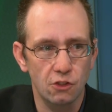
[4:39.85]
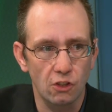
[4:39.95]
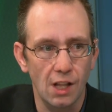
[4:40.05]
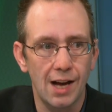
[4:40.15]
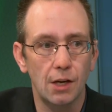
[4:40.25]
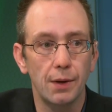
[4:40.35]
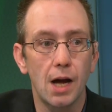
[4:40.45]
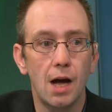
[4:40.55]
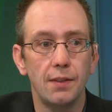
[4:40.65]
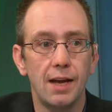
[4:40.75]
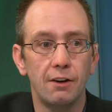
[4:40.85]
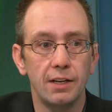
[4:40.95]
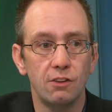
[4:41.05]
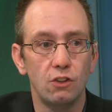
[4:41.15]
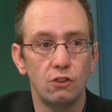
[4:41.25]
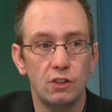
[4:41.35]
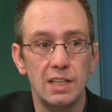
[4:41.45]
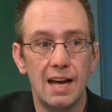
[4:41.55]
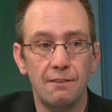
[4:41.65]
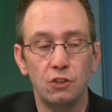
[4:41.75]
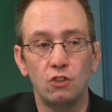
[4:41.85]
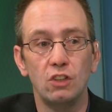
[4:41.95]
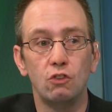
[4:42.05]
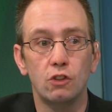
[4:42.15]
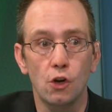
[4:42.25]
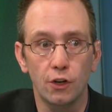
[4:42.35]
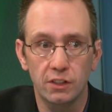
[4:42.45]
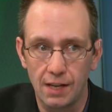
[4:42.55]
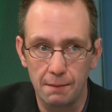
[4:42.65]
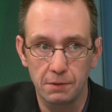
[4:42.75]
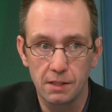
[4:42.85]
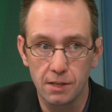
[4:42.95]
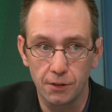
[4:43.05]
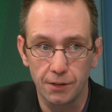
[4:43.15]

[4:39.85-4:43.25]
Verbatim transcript: Just a lot going on there, and this is the FCC's third attempt